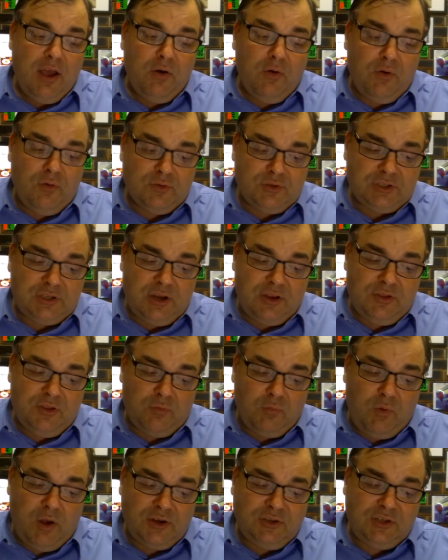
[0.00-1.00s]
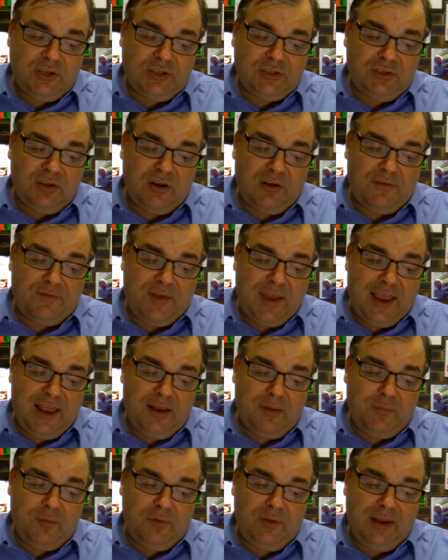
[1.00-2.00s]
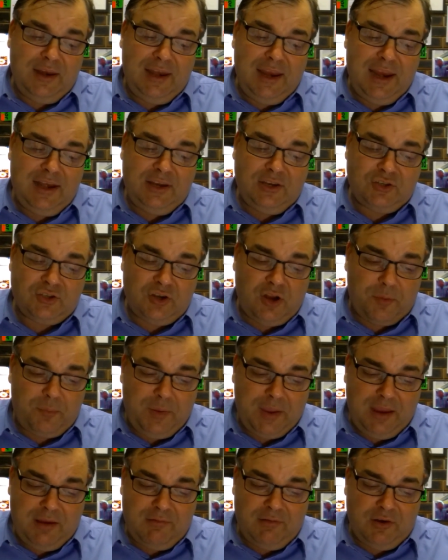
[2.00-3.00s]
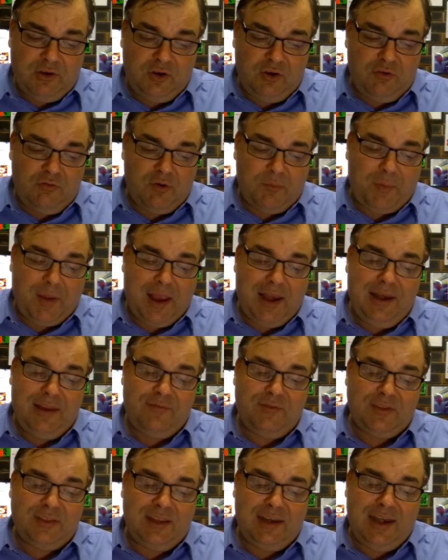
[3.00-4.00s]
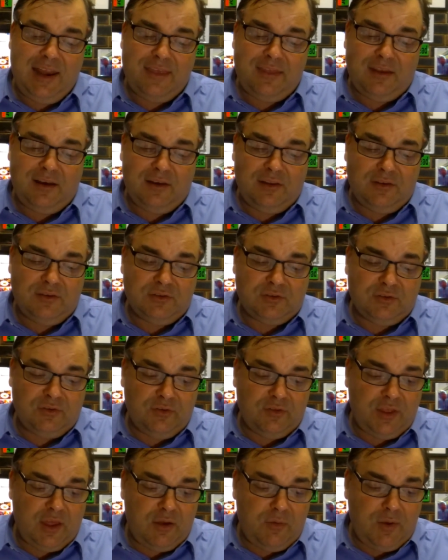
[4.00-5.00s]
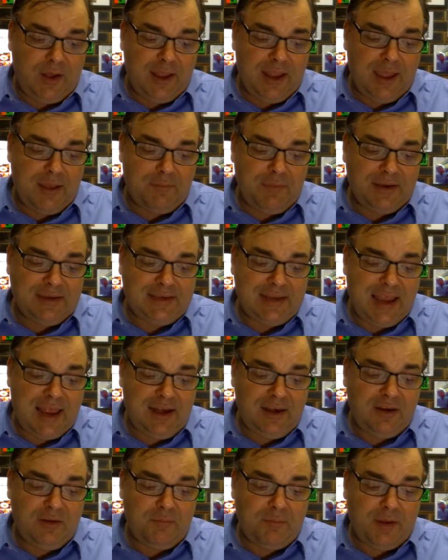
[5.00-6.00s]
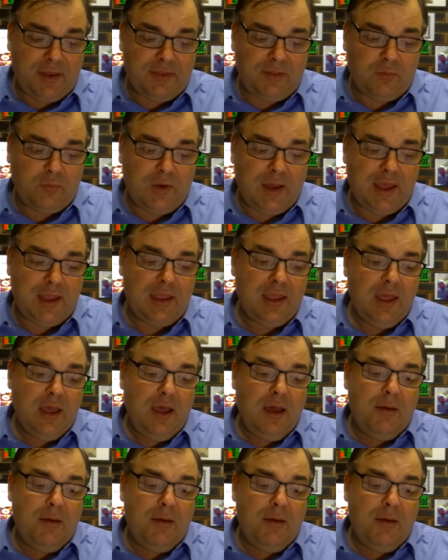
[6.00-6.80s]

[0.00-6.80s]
also the watch is not available in any shop here in Europe. I live in the Netherlands, although I am Italian by the way.